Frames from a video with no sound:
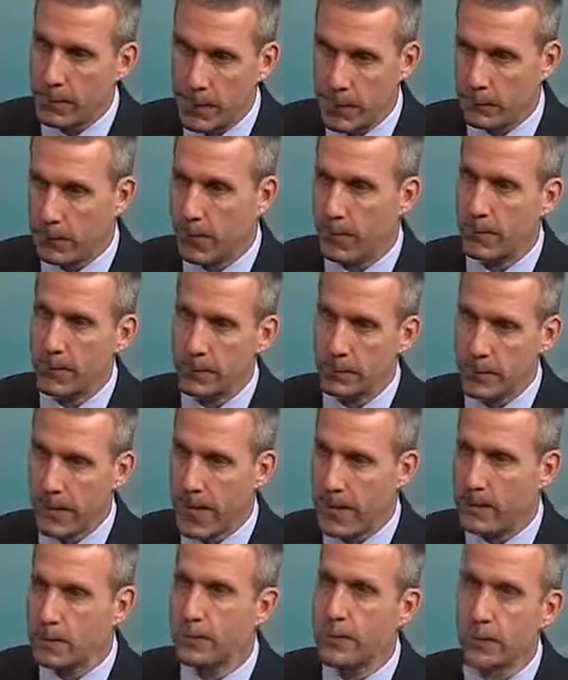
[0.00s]
would be able to
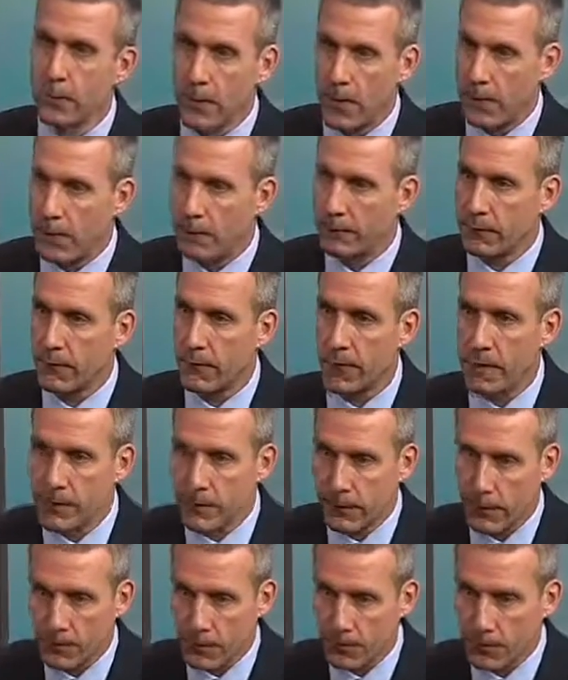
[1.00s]
patch through that
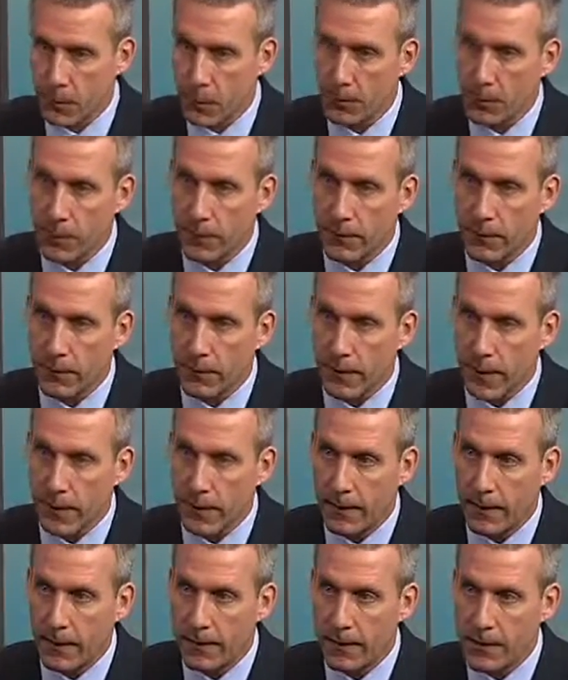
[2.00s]
information that's appropriate for the
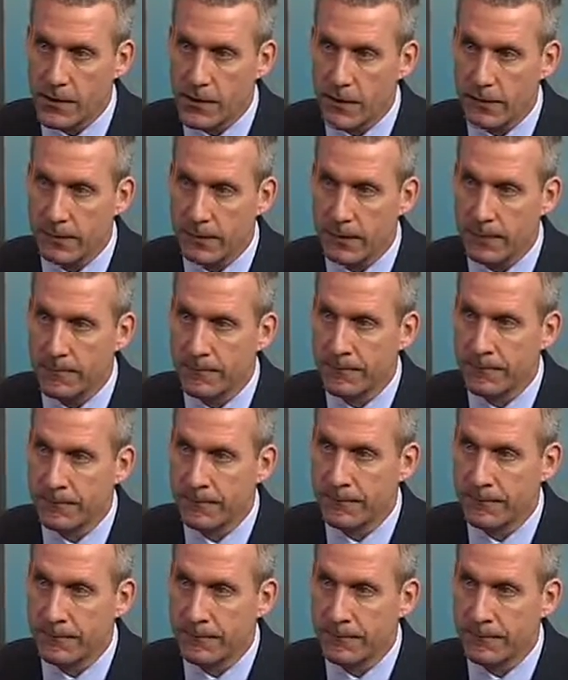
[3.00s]
area that she's in?